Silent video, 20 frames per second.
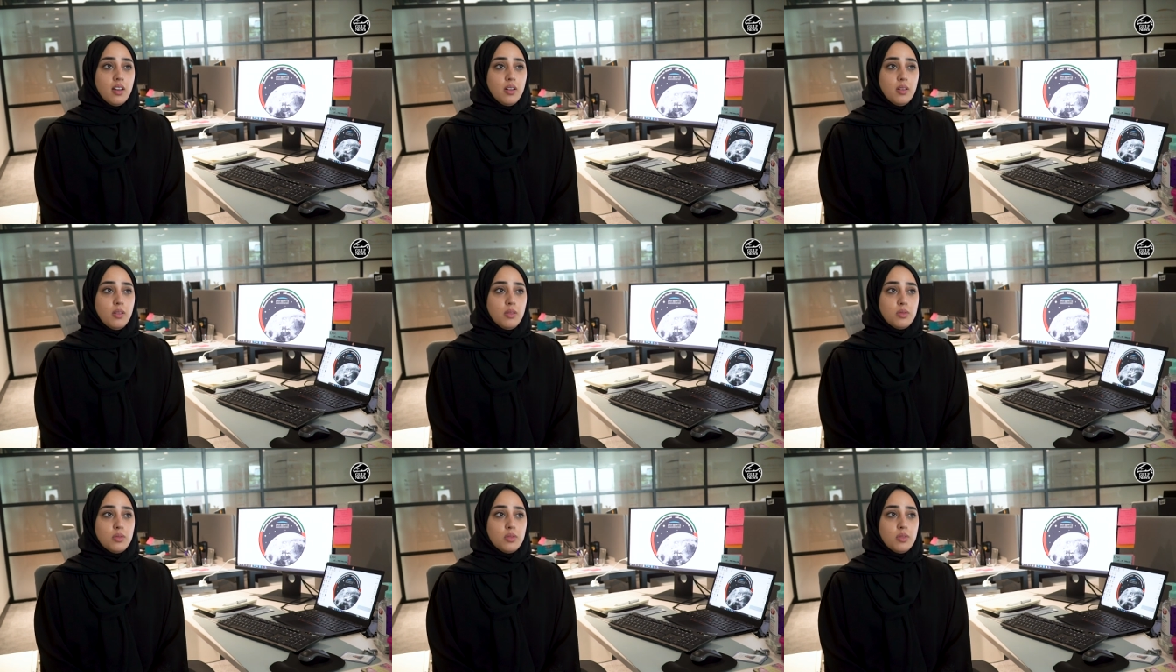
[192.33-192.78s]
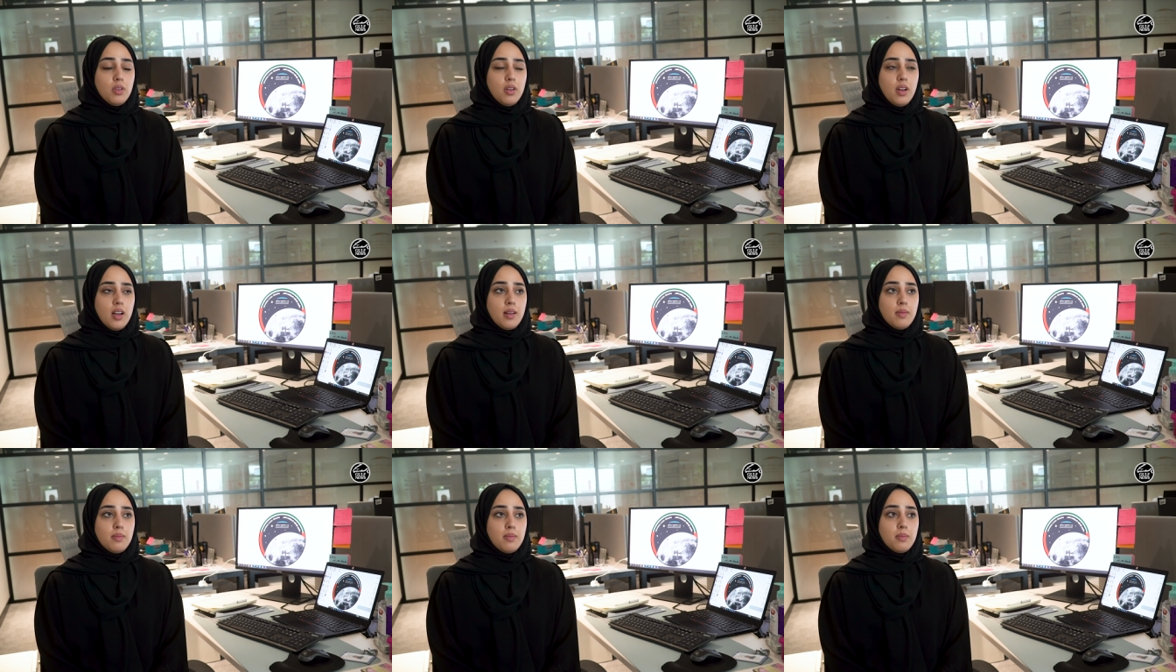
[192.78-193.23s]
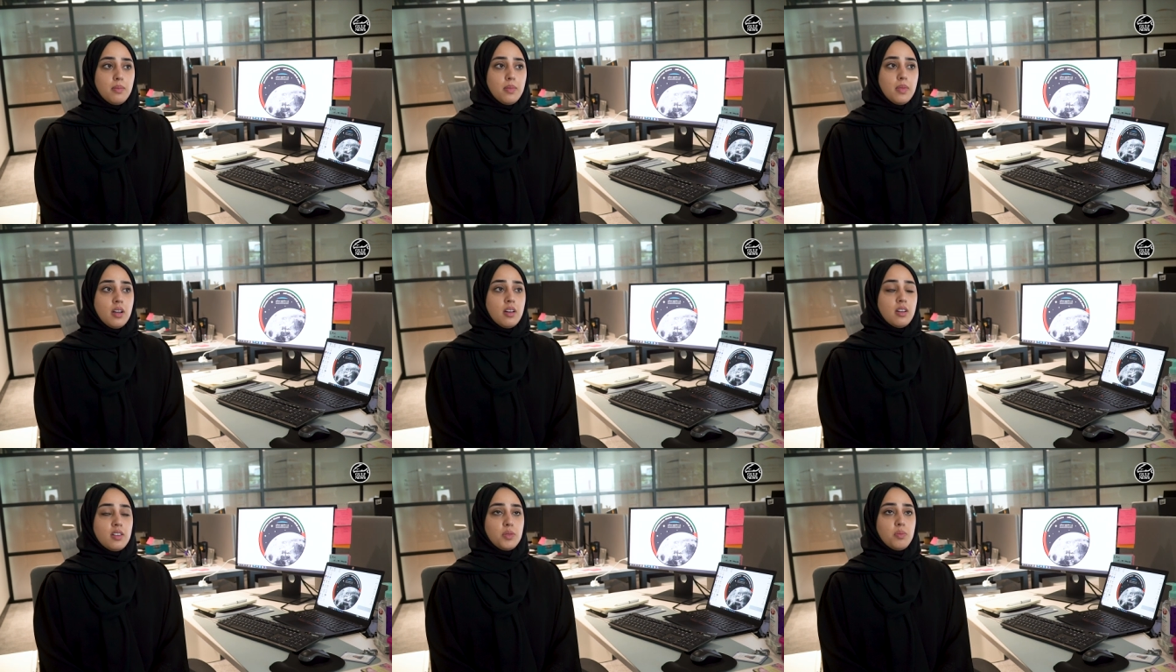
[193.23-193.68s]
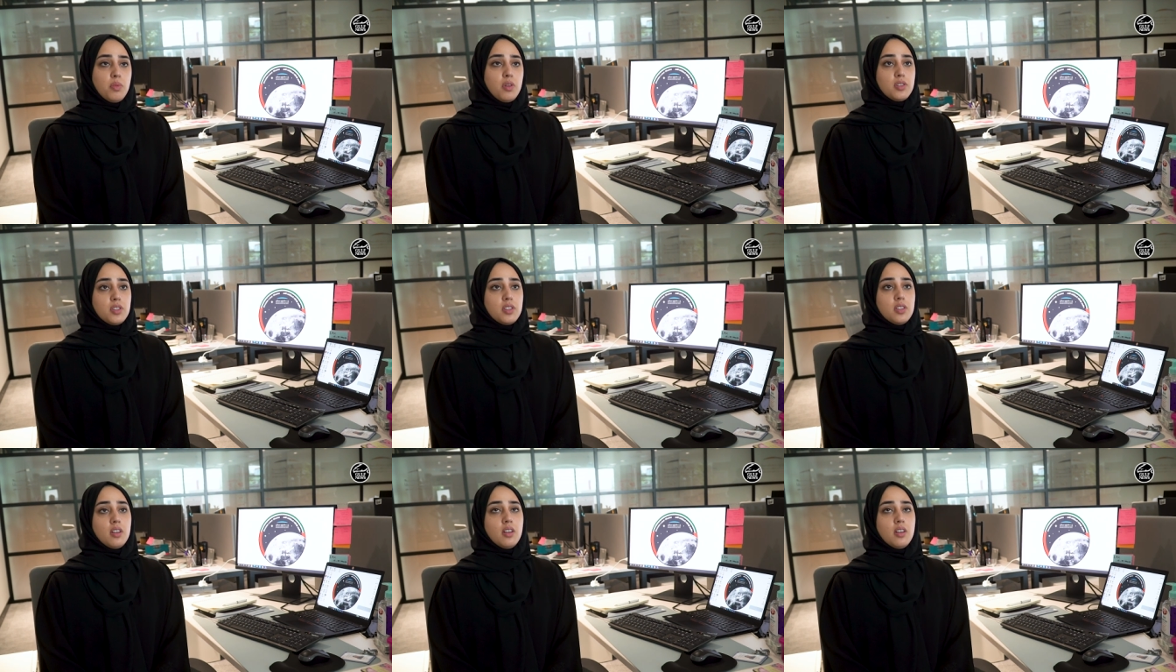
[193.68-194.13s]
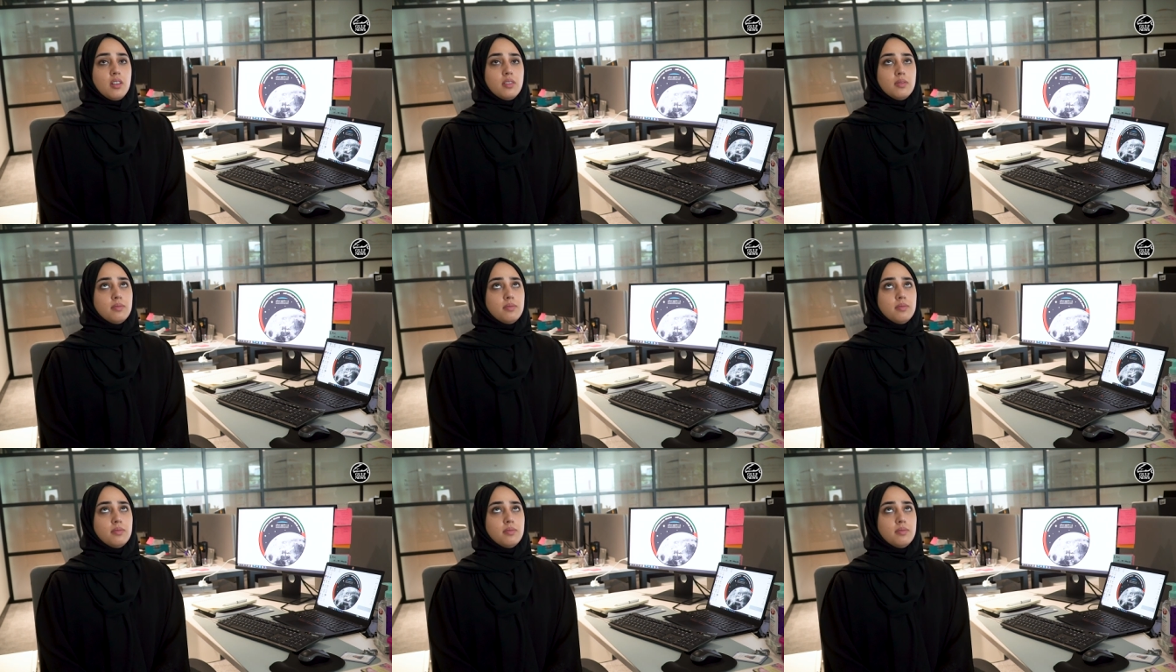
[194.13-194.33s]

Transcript: Also, I'm responsible.